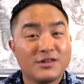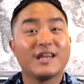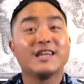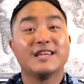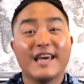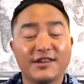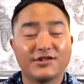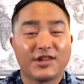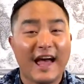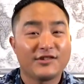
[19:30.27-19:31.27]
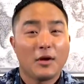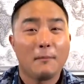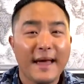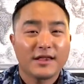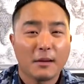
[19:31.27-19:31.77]
the yeast, as they
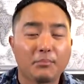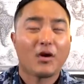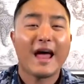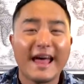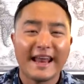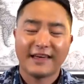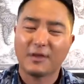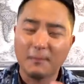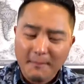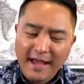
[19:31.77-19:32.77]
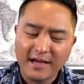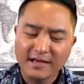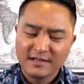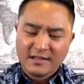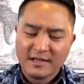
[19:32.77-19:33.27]
make the bread, as they make
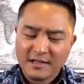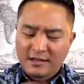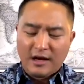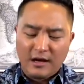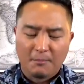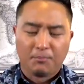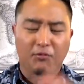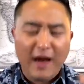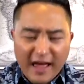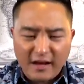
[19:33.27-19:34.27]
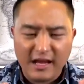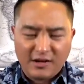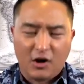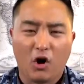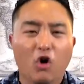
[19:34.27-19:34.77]
uh, bread in
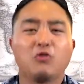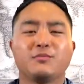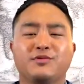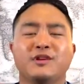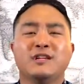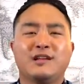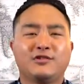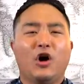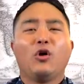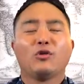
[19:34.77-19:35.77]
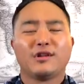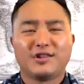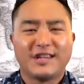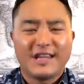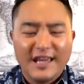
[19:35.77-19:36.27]
their homes. There's all
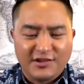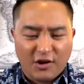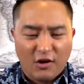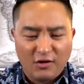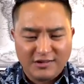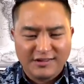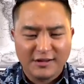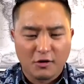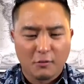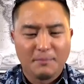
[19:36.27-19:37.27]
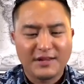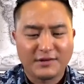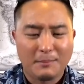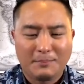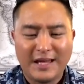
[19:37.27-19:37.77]
this yeast, all these little bits
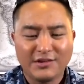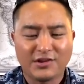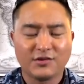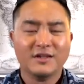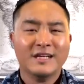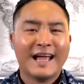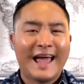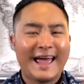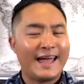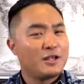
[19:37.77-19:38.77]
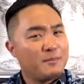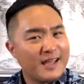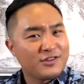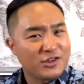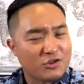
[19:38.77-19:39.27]
and pieces, and, and they
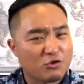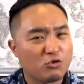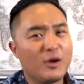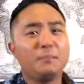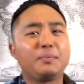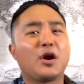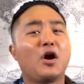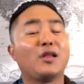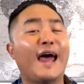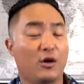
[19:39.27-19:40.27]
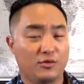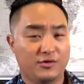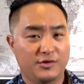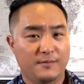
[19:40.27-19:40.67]
begin to sweep it all out.